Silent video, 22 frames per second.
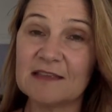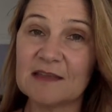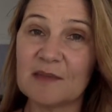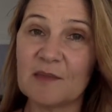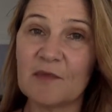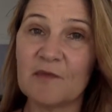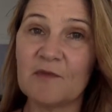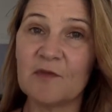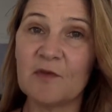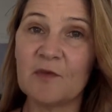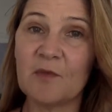Some
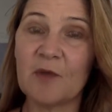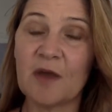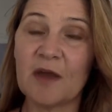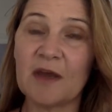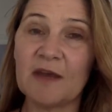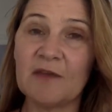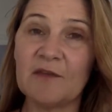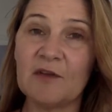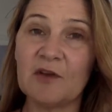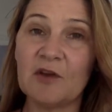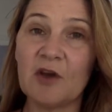of you might
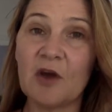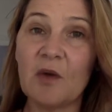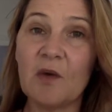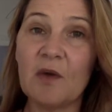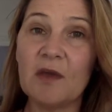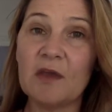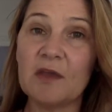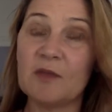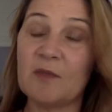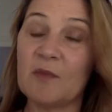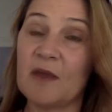even know
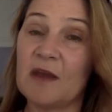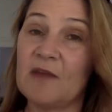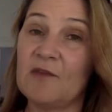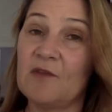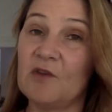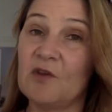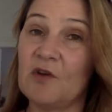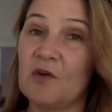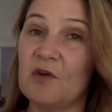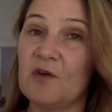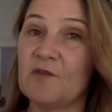it. You might
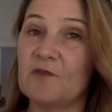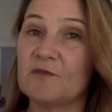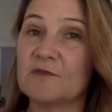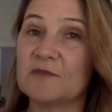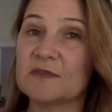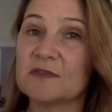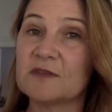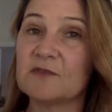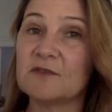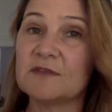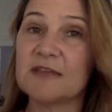even know it from
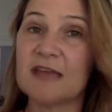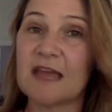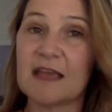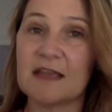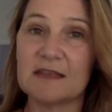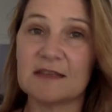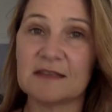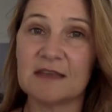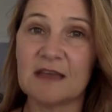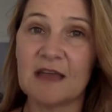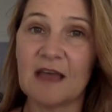school days.